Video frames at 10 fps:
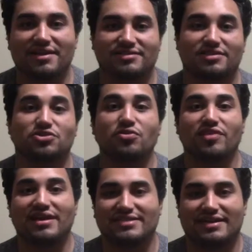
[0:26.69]
us the
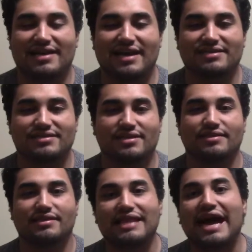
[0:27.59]

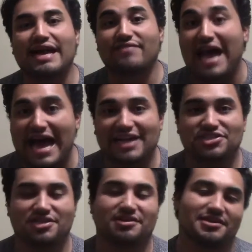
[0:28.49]
2019
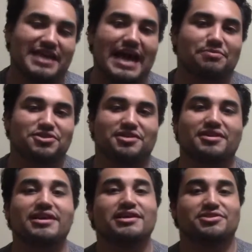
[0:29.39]
live-action
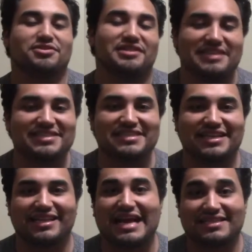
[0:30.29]
adaptation to the
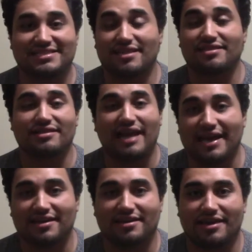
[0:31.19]
Disney classic The
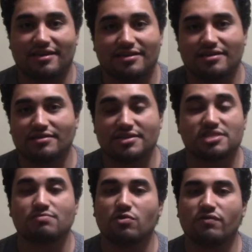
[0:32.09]
Lion King.
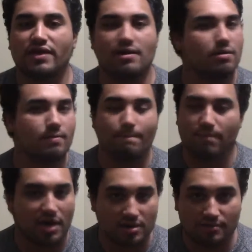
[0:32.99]
This movie,
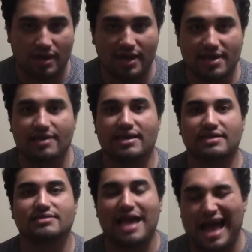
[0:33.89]
bottom line,
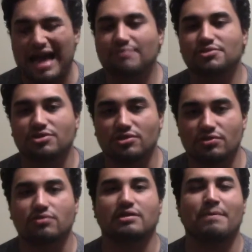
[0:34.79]
is
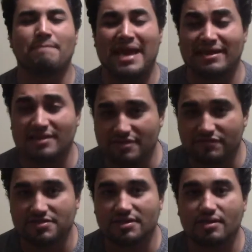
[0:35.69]
absolutely
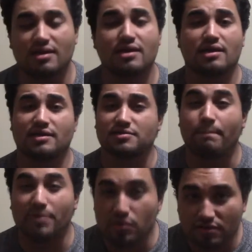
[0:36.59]
magnificent. It's
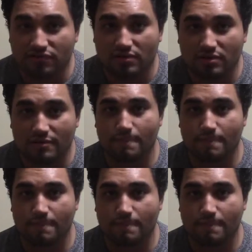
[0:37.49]
beautiful,